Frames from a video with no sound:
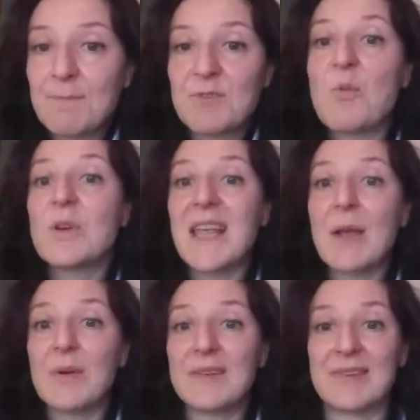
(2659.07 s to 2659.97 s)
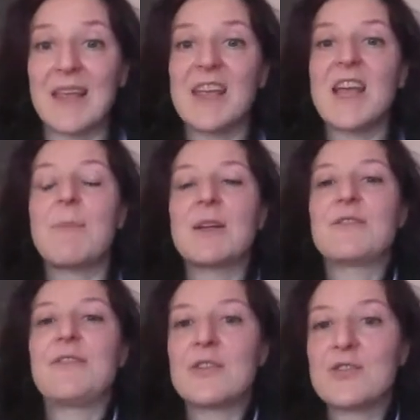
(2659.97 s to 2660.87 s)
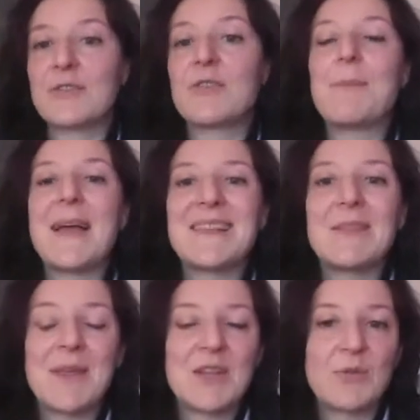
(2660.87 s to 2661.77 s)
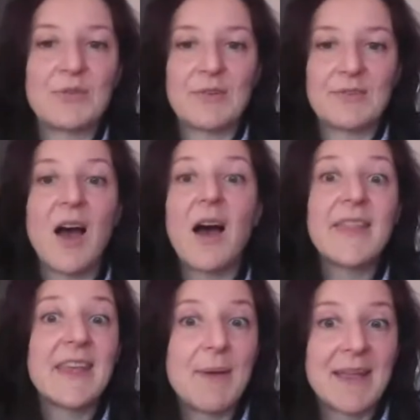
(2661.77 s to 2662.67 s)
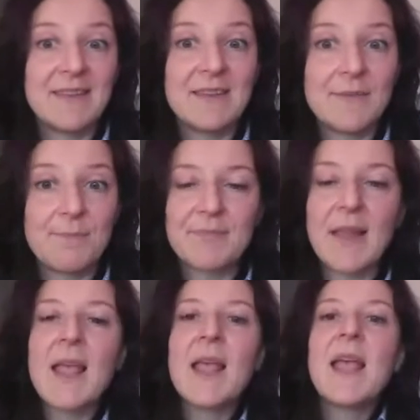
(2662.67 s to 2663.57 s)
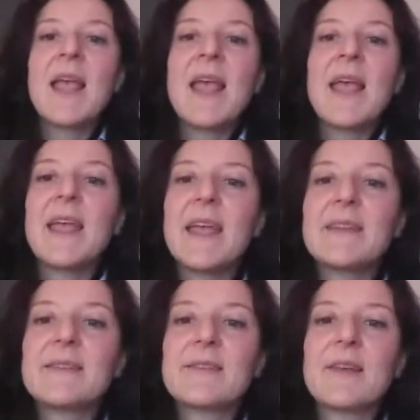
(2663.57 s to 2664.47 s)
So what can we say about functions of banded matrices? Are they banded? And